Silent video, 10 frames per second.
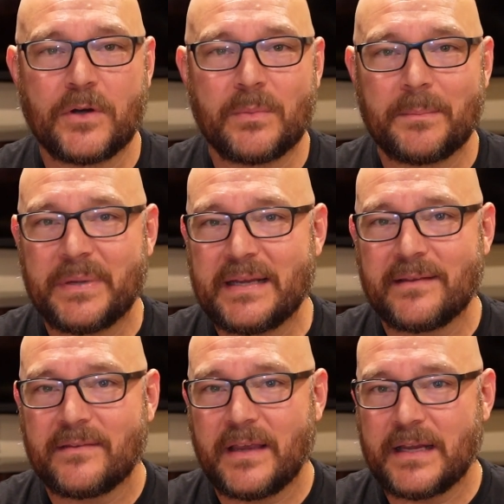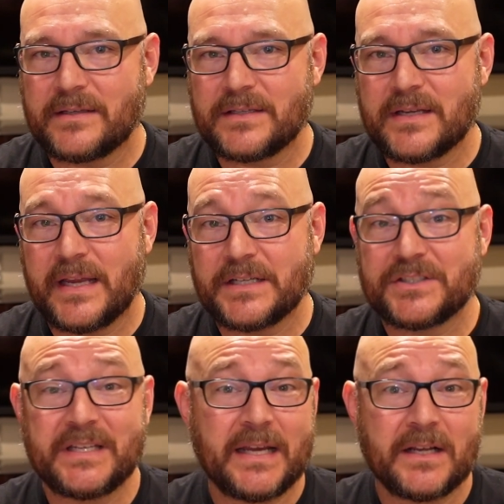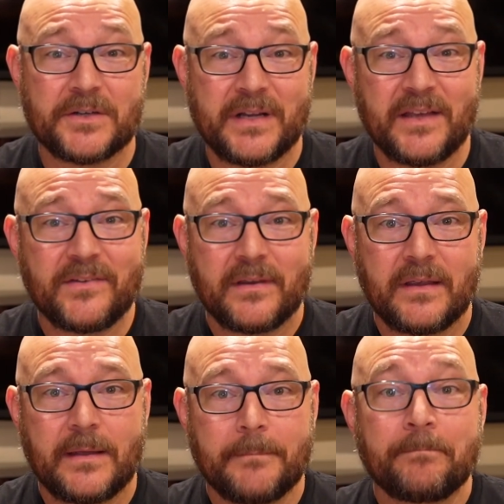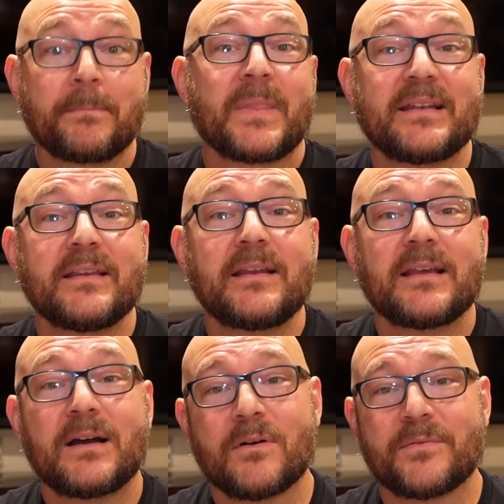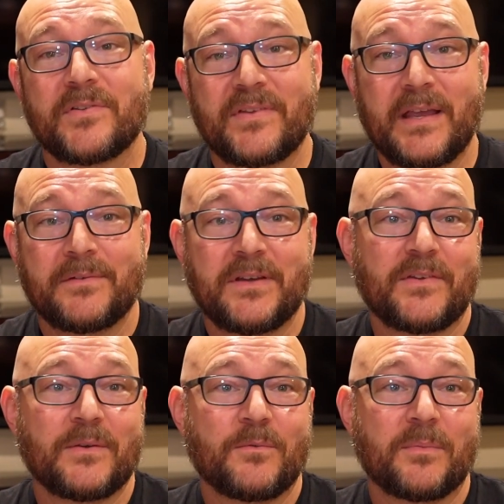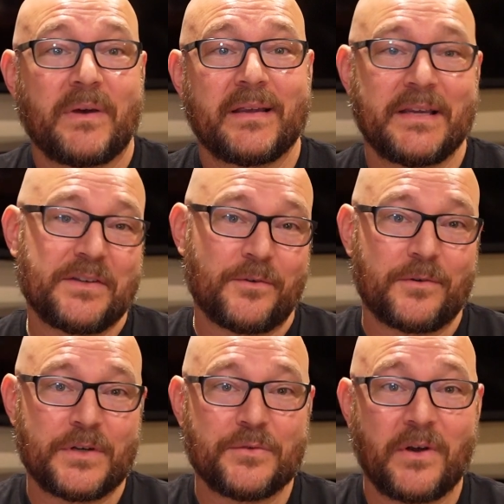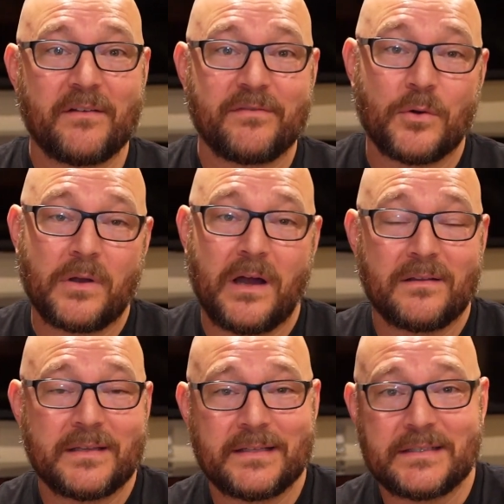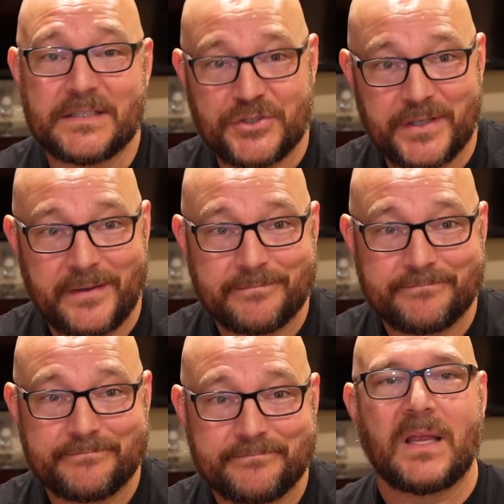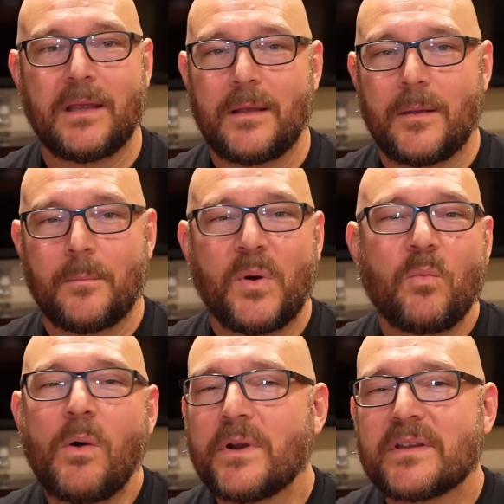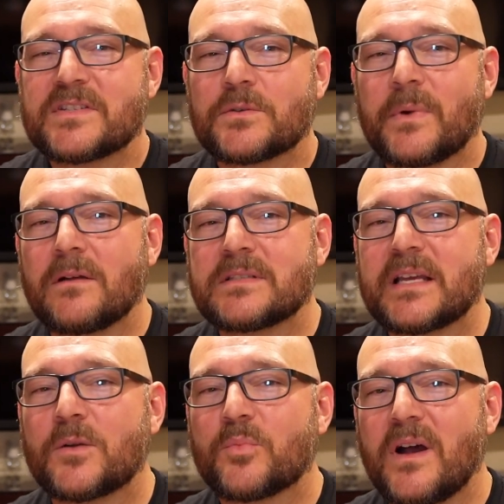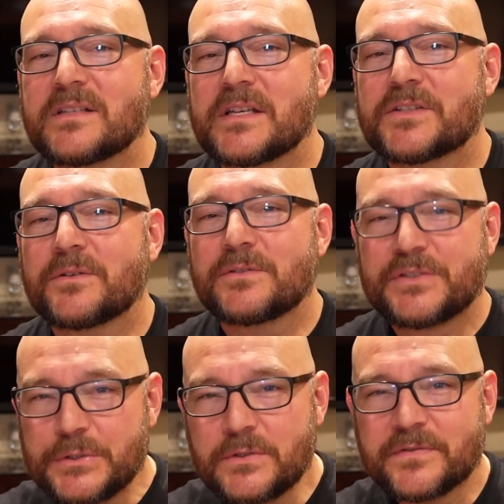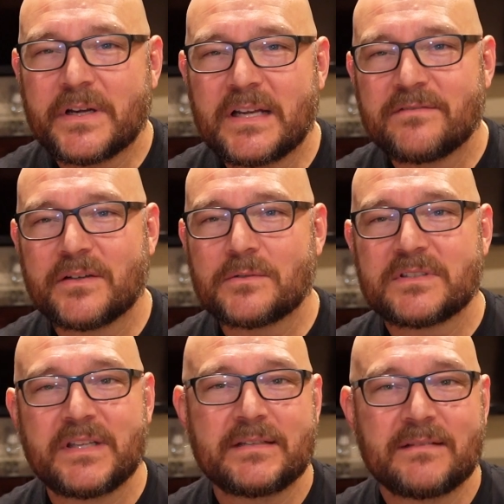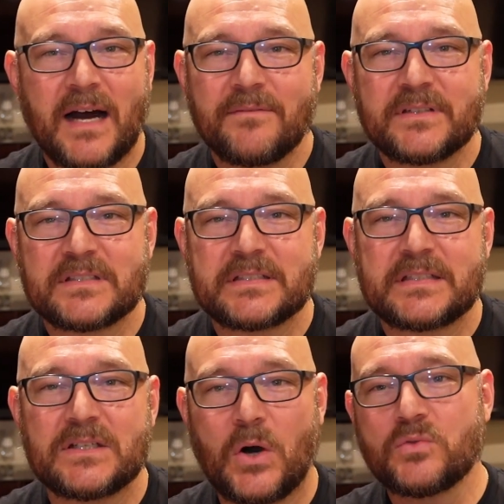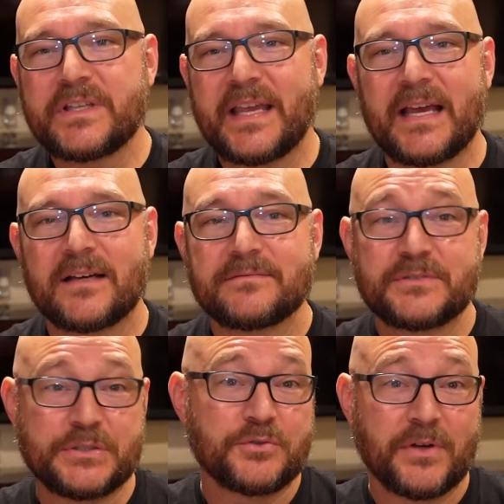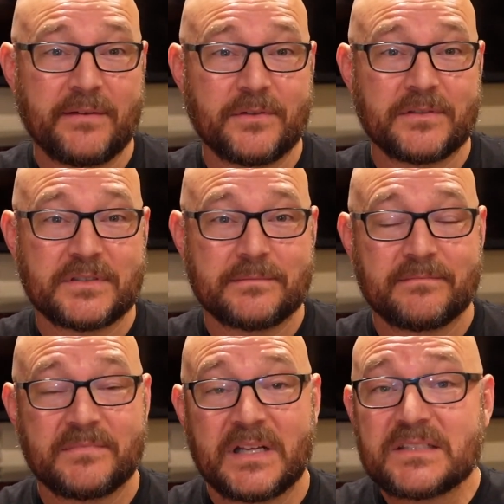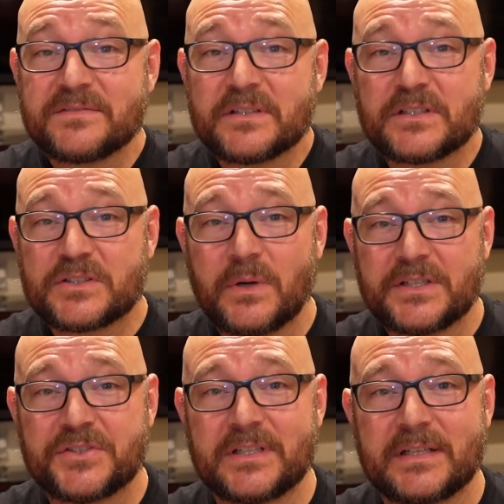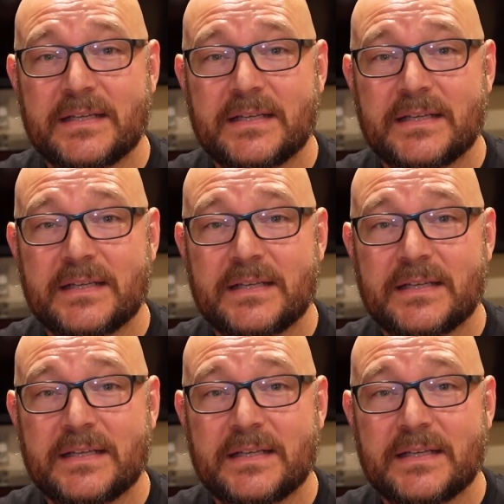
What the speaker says: ohm impedance HD800S. It did, however, sound decent with my easier to drive Focal Elysia. But what would a surround sound processor do for headphones that obviously only have two drivers? That's a very good question.